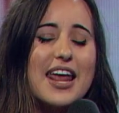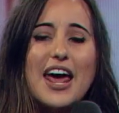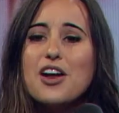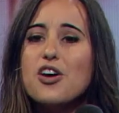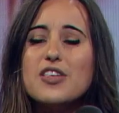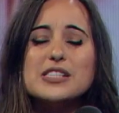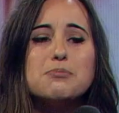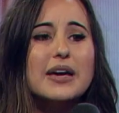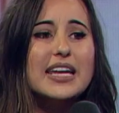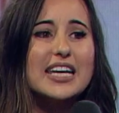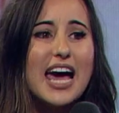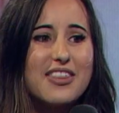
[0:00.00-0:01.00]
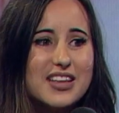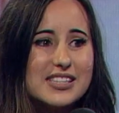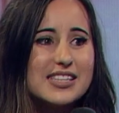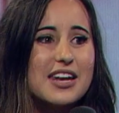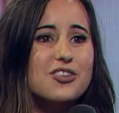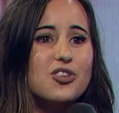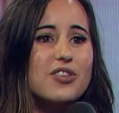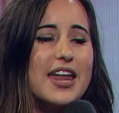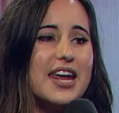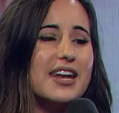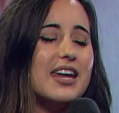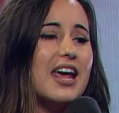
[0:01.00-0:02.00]
I know there's many others that do
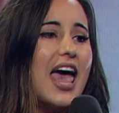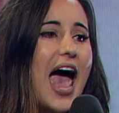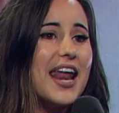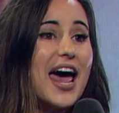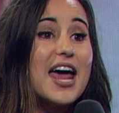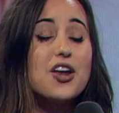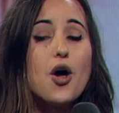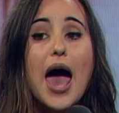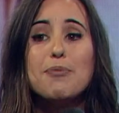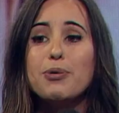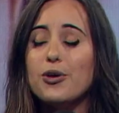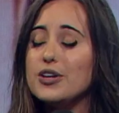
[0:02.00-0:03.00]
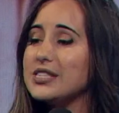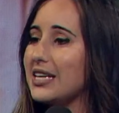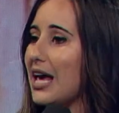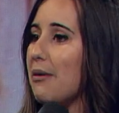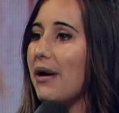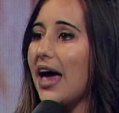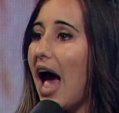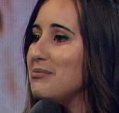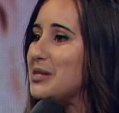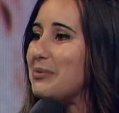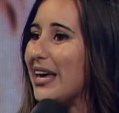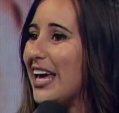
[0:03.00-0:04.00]
that. And I know I personally,
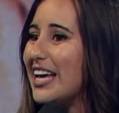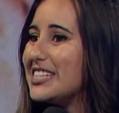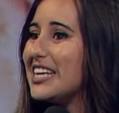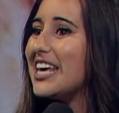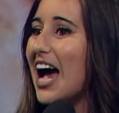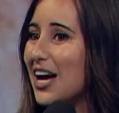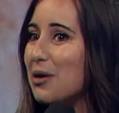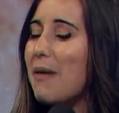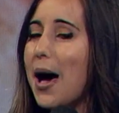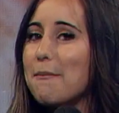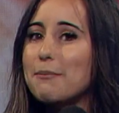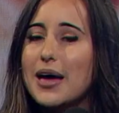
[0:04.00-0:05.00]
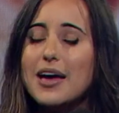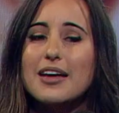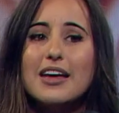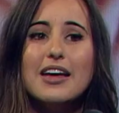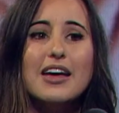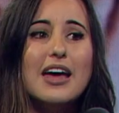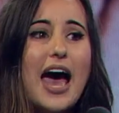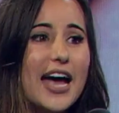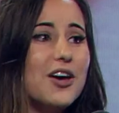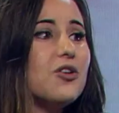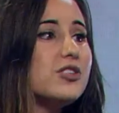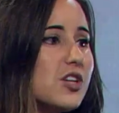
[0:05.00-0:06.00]
I'm speaking as a younger mum, but
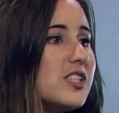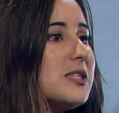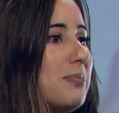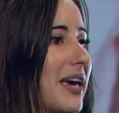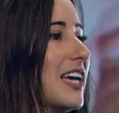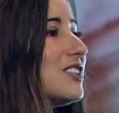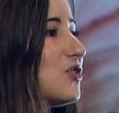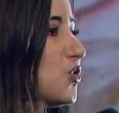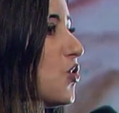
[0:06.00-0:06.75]
I can also speak as a